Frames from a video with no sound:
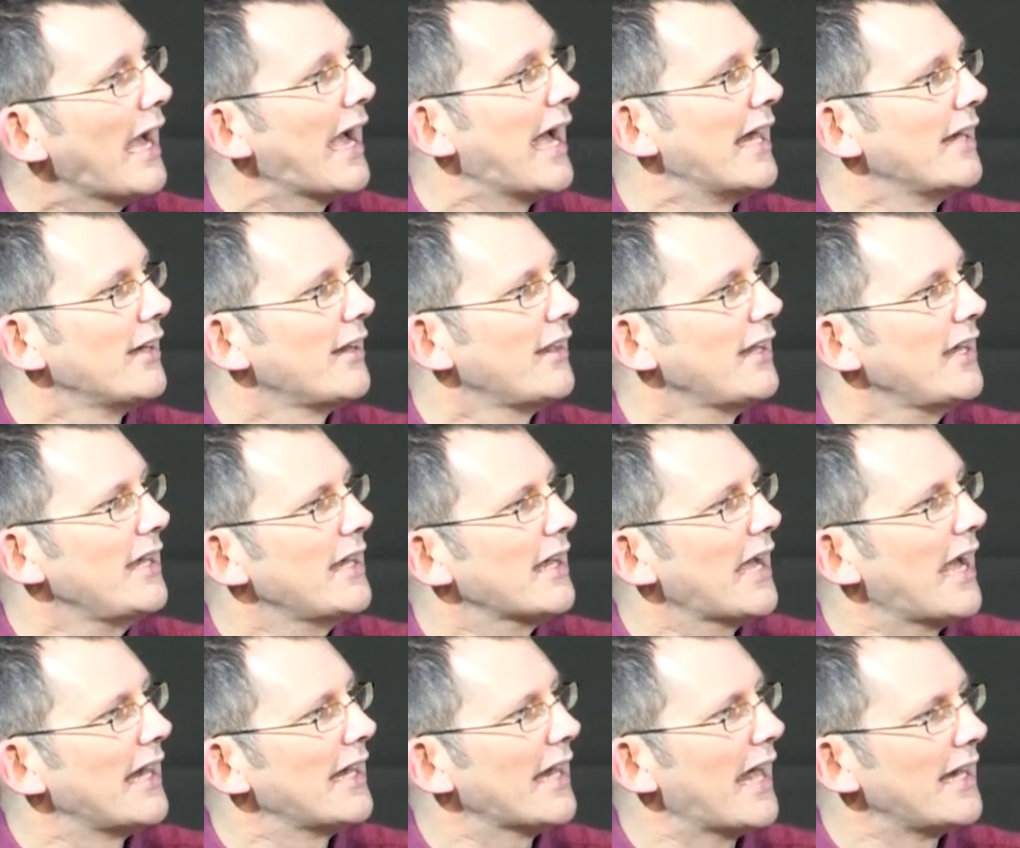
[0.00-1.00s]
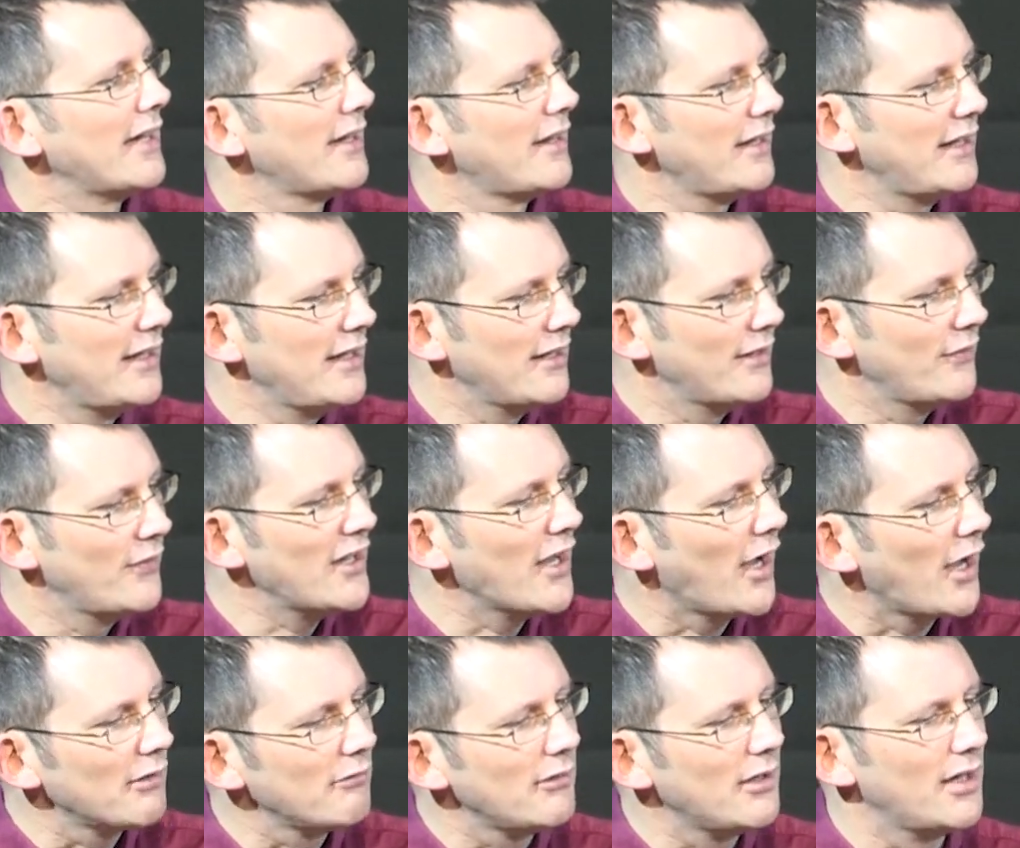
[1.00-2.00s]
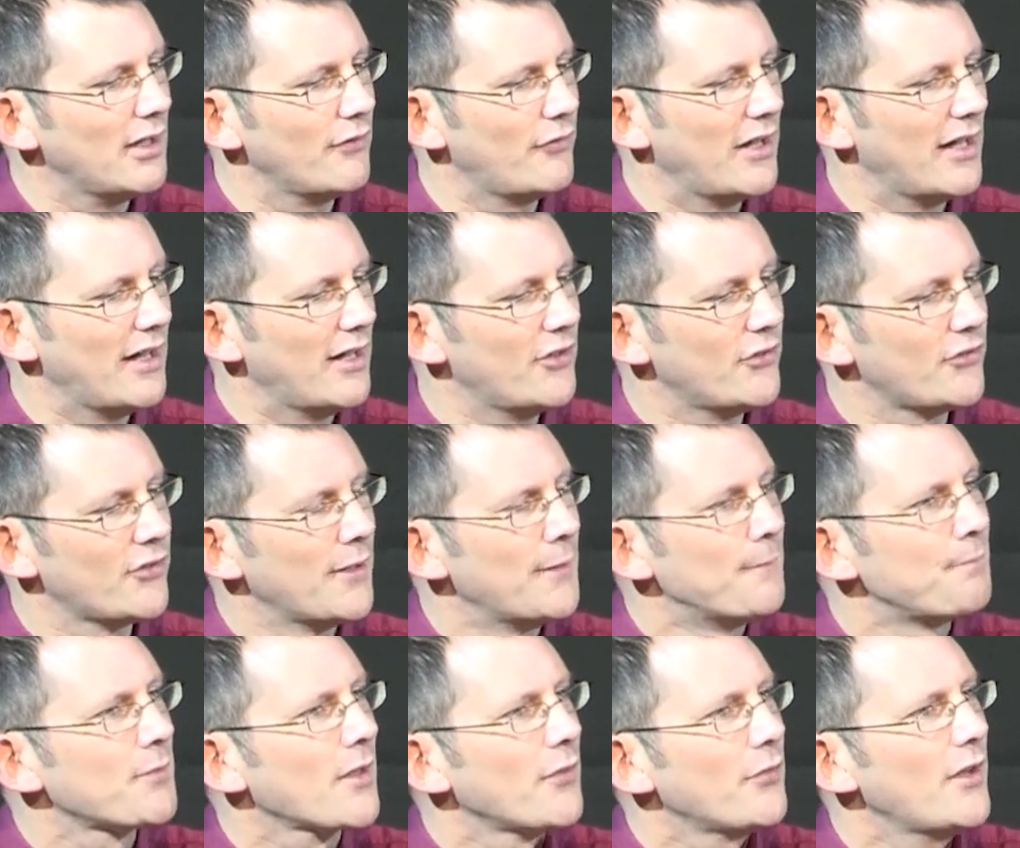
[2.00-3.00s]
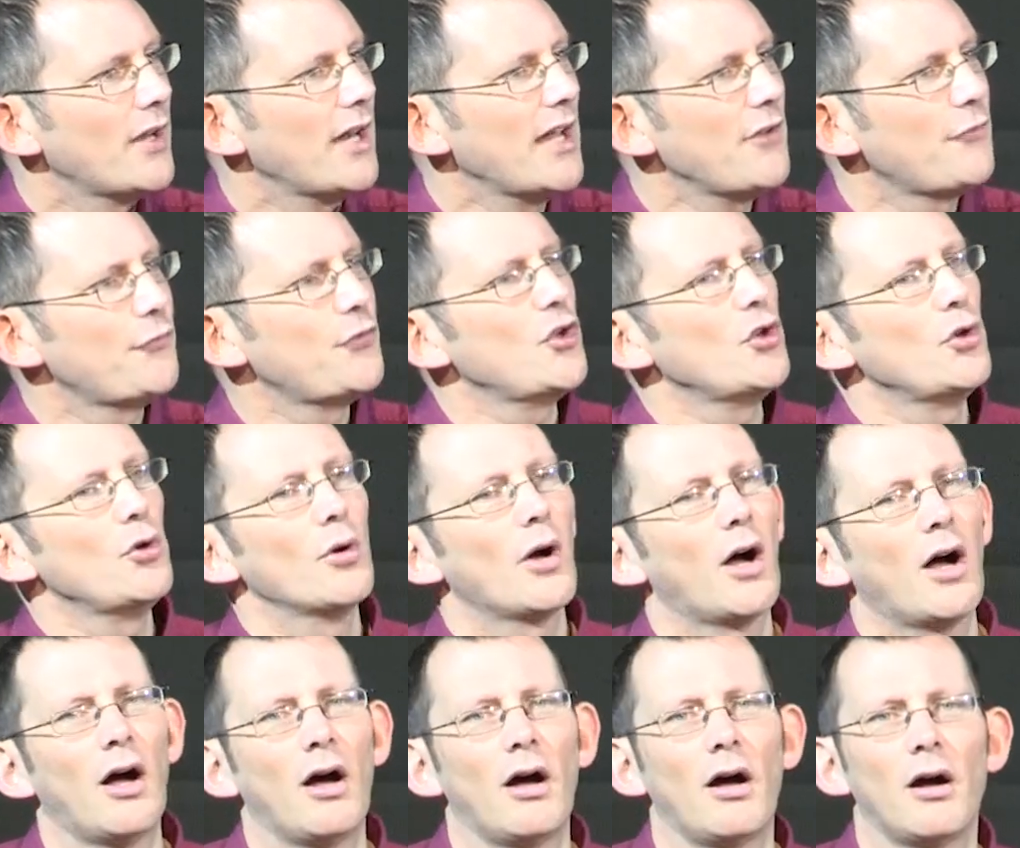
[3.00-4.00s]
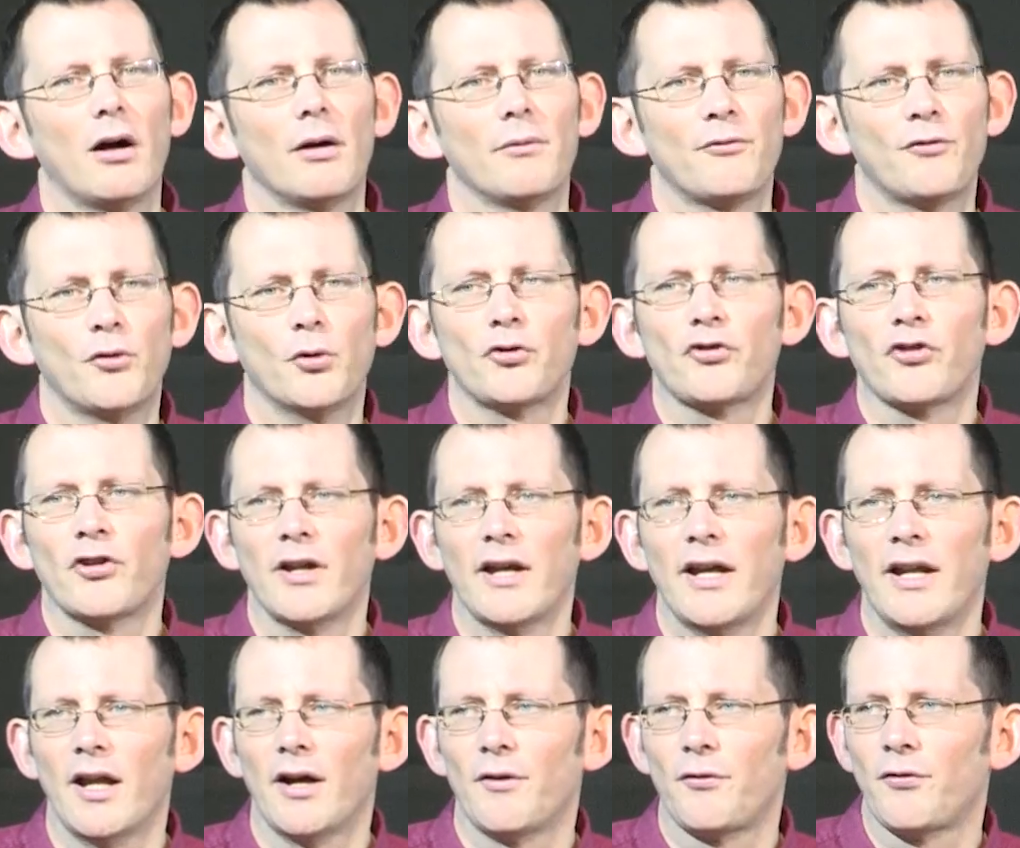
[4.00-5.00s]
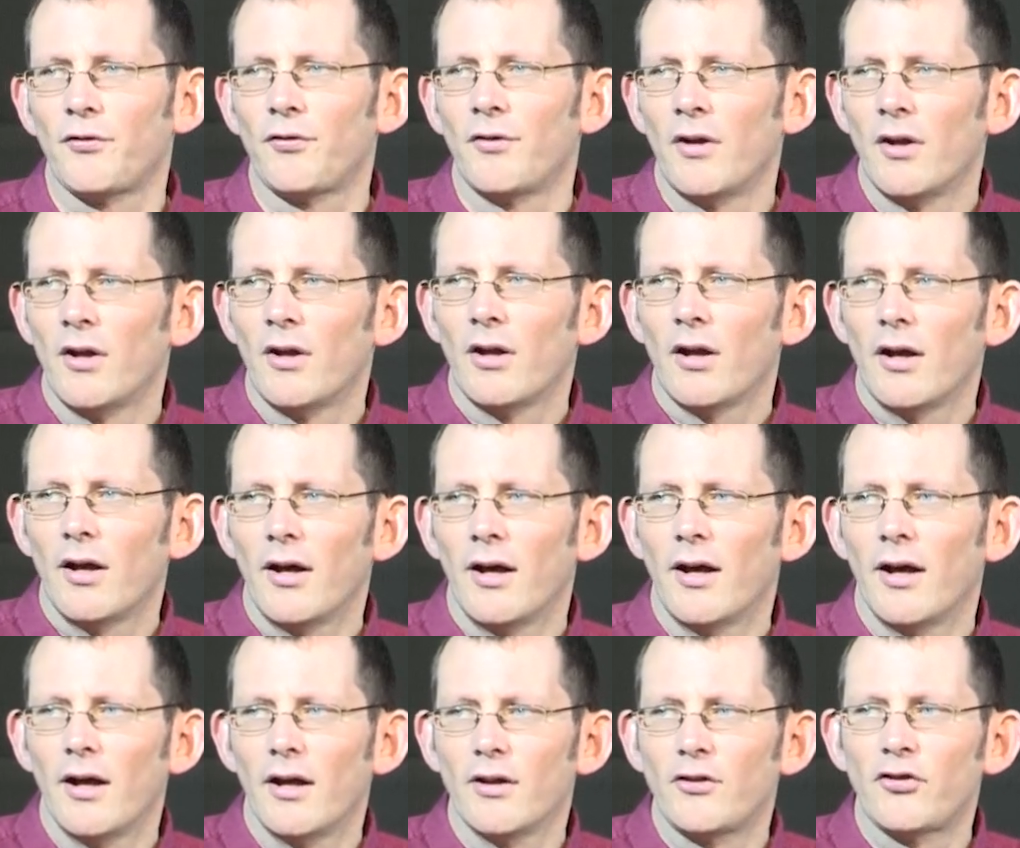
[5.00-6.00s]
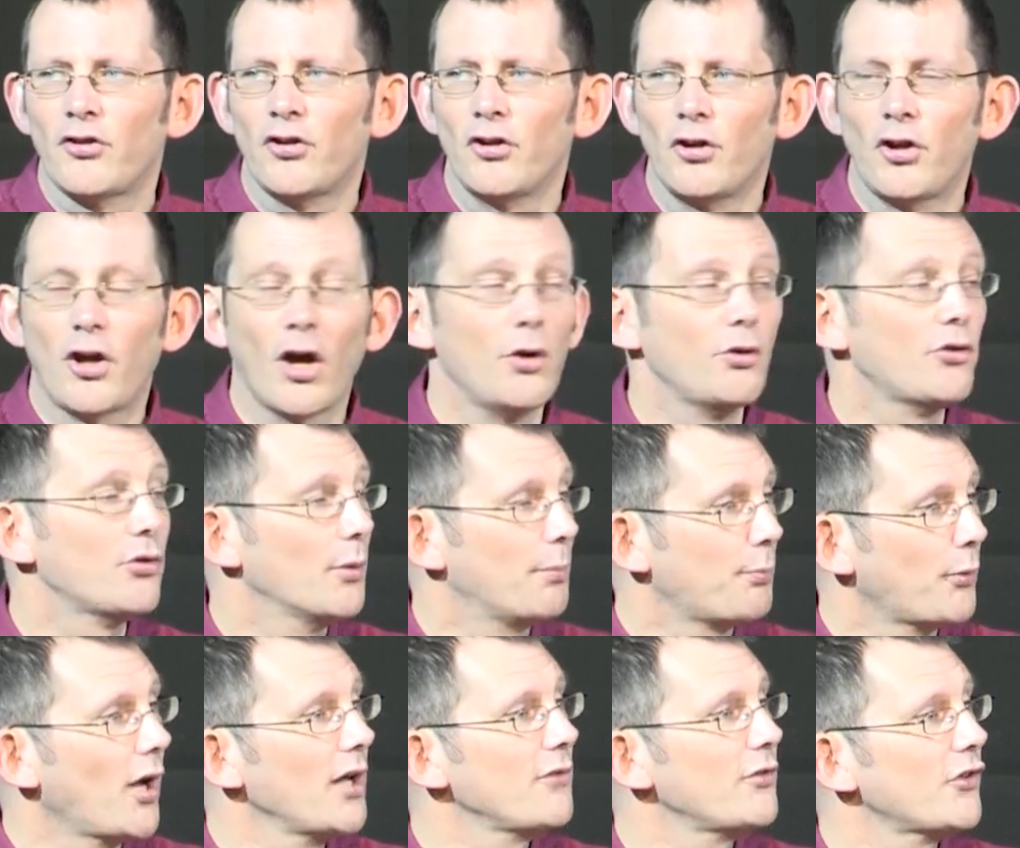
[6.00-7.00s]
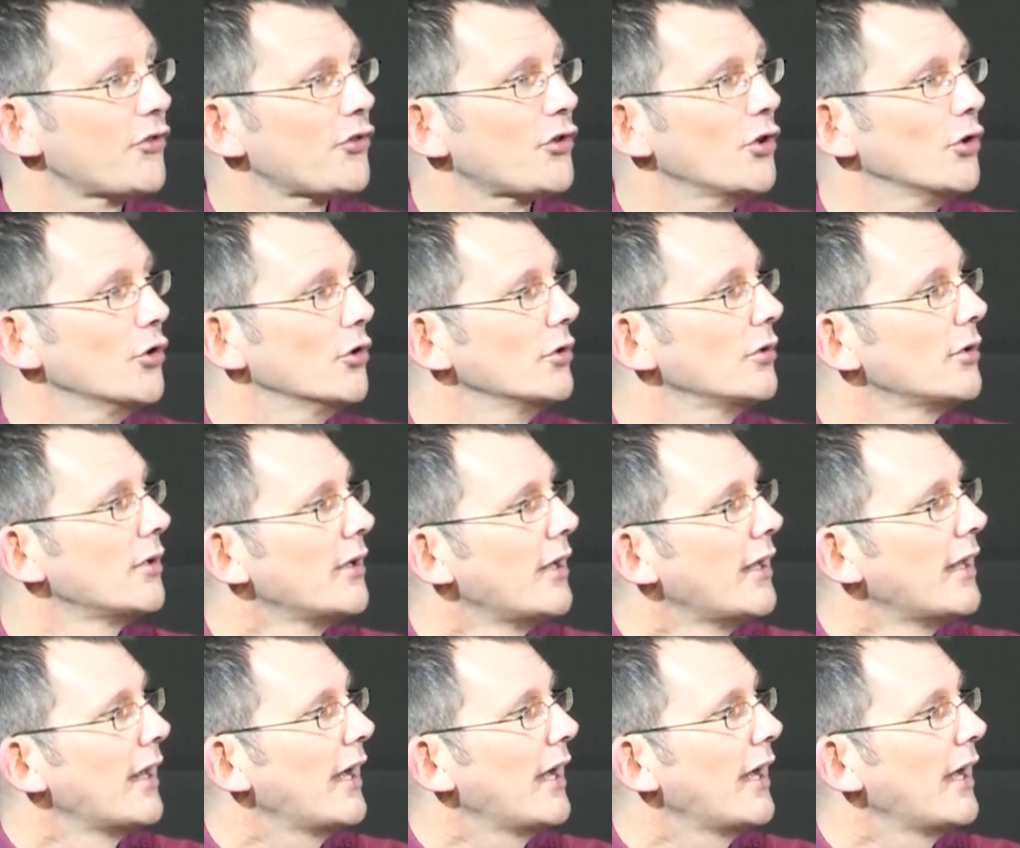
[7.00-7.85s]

And the, and, and the, the irony of it is, that if you are fortunate enough uh, to go to a private school,